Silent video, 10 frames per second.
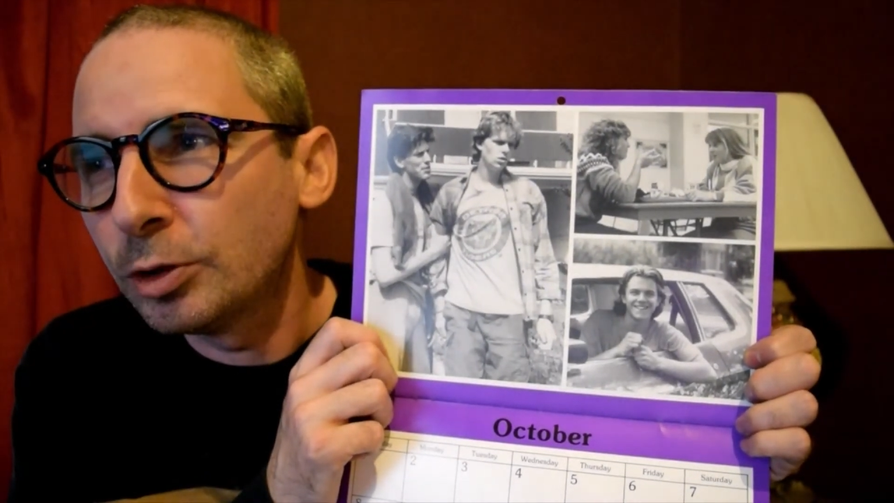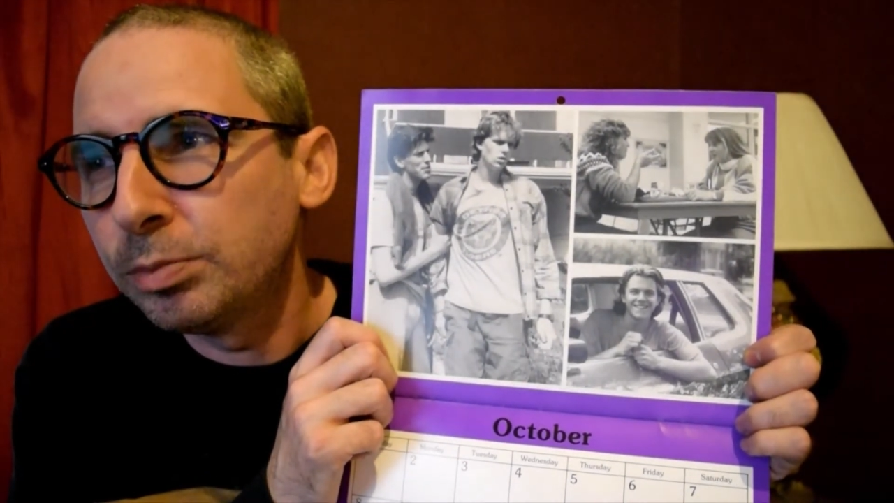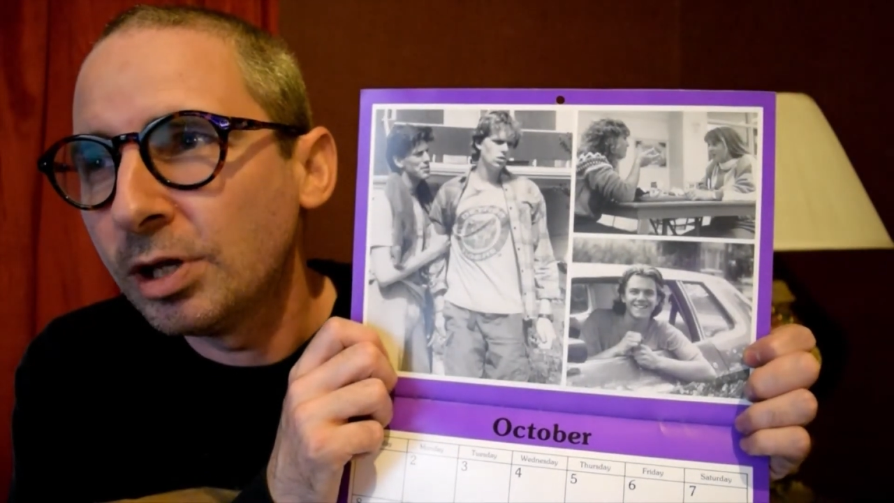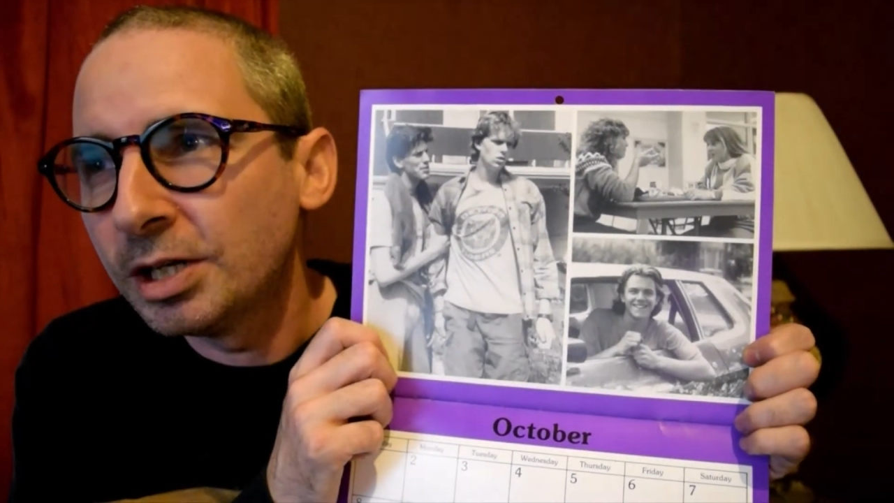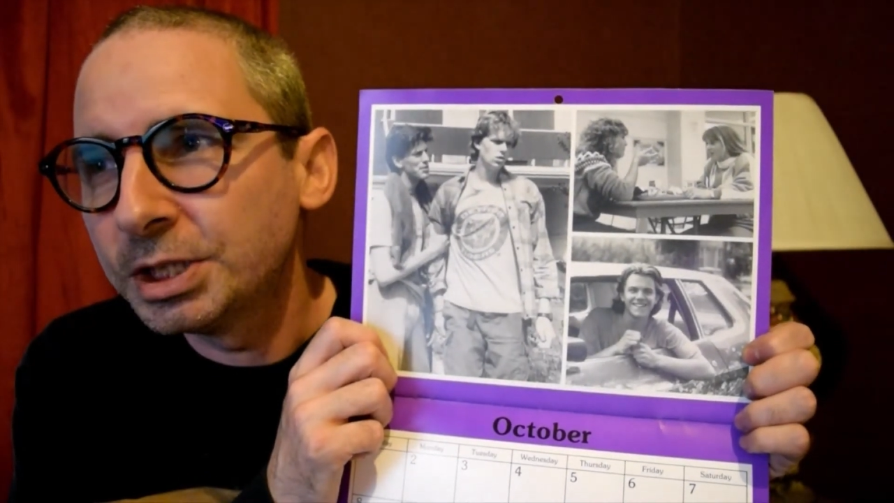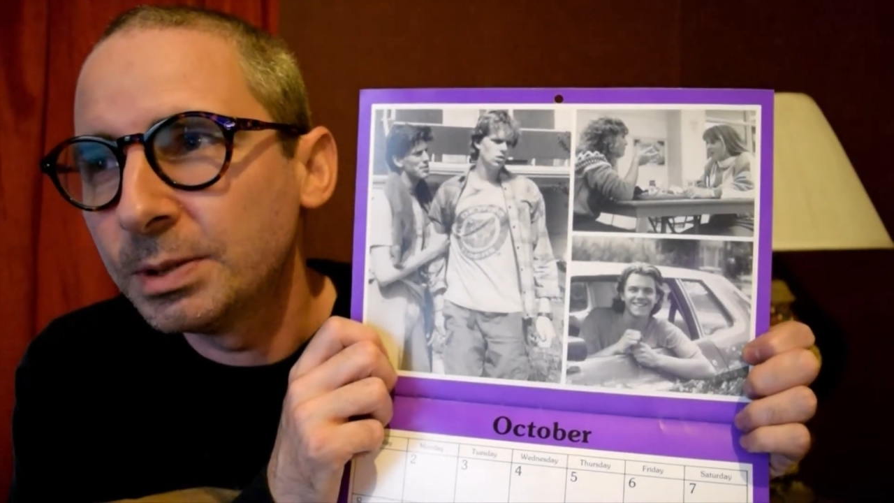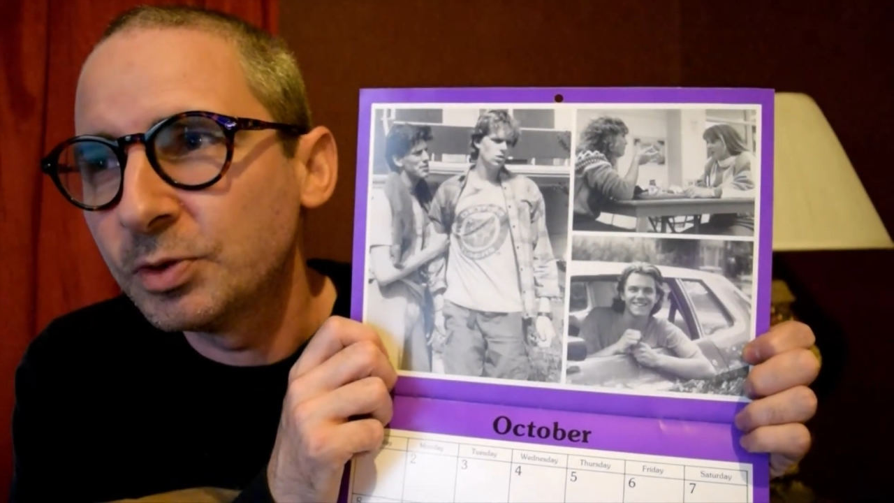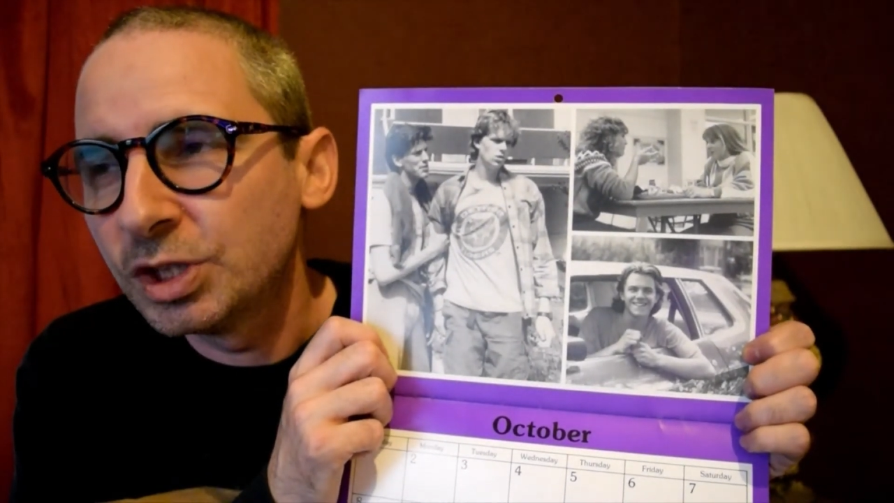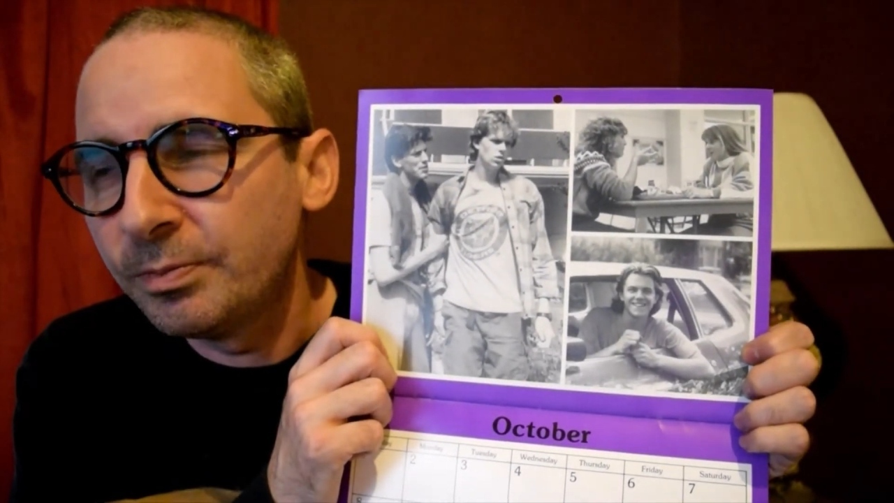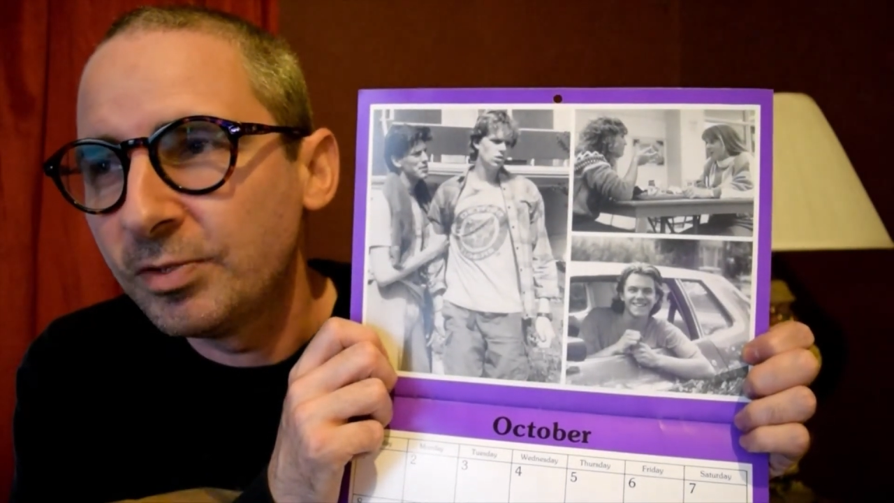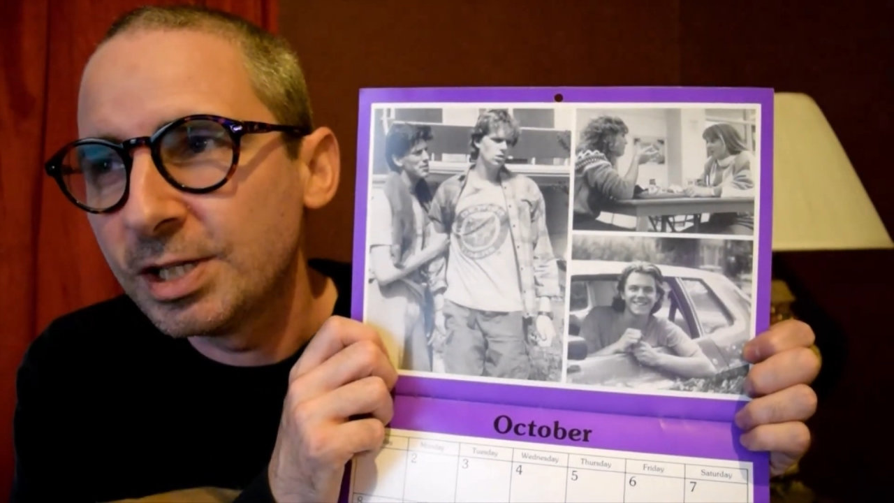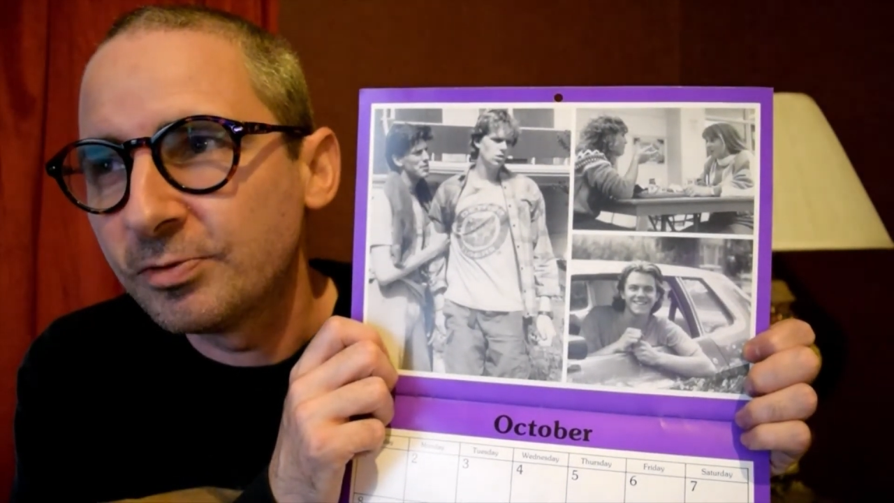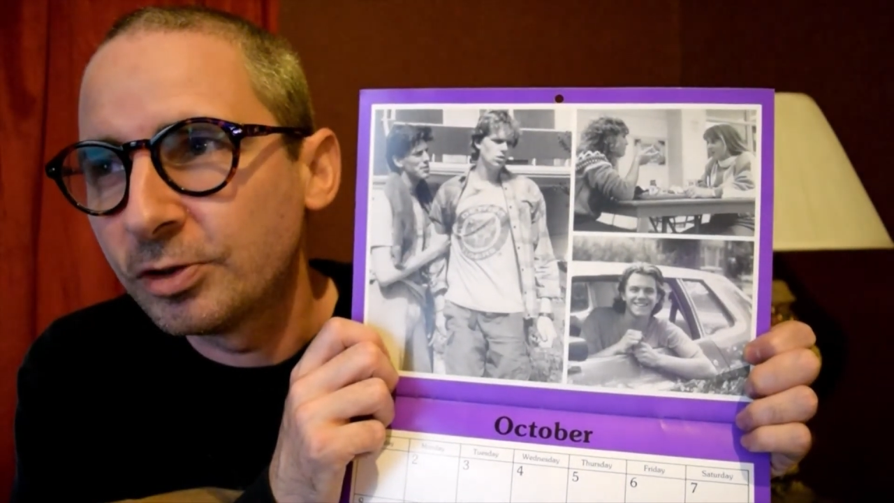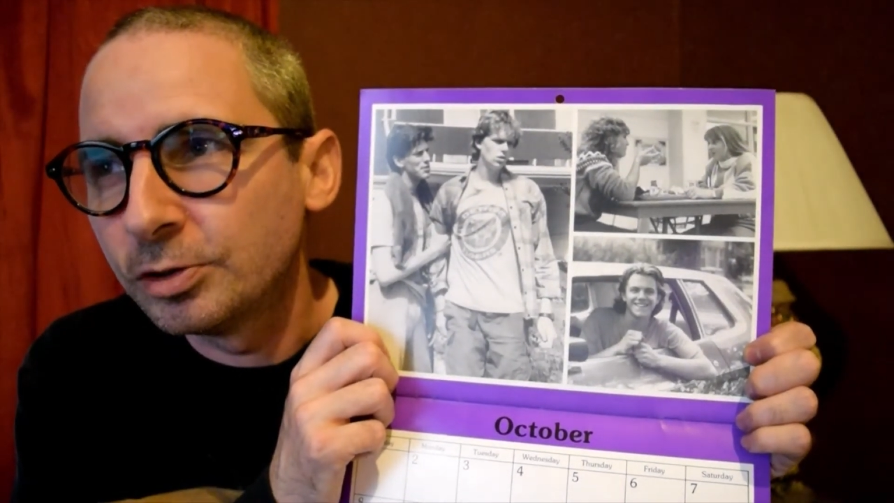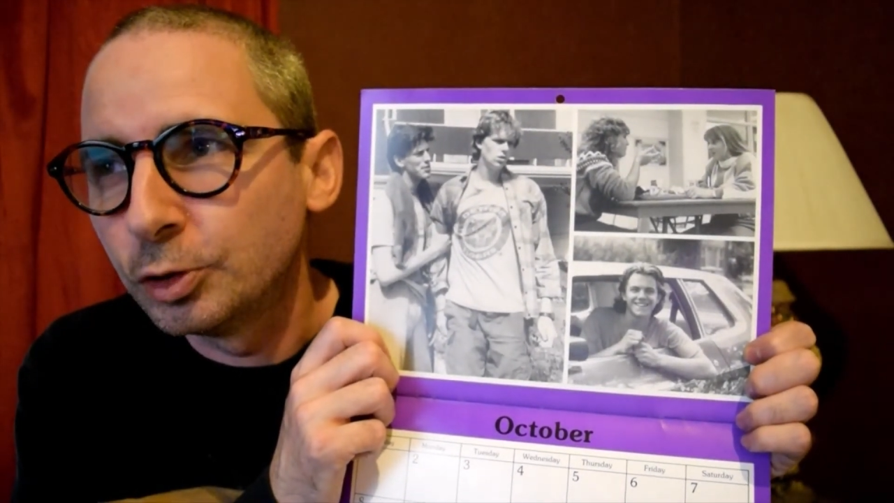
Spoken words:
applaud them simply for